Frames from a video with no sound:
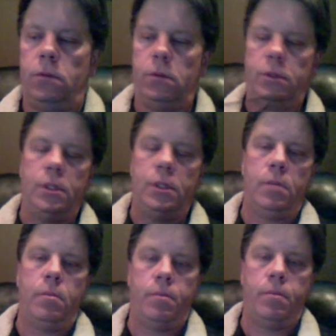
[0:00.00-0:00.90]

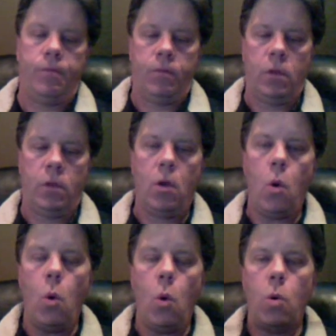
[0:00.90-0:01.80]
some
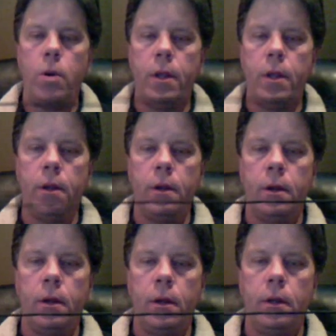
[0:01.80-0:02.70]
cord
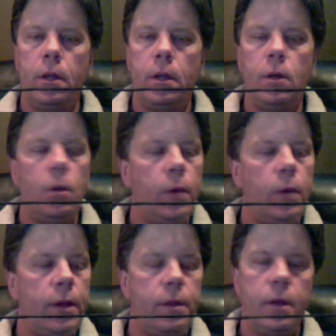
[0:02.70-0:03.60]
to do it
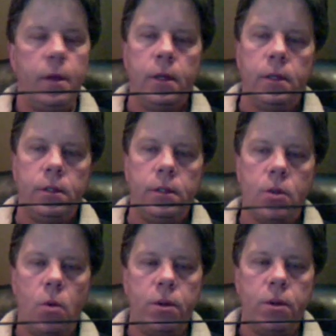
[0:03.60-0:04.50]
with. This
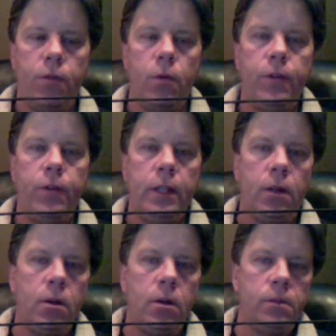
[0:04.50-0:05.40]
cord is 4 feet long.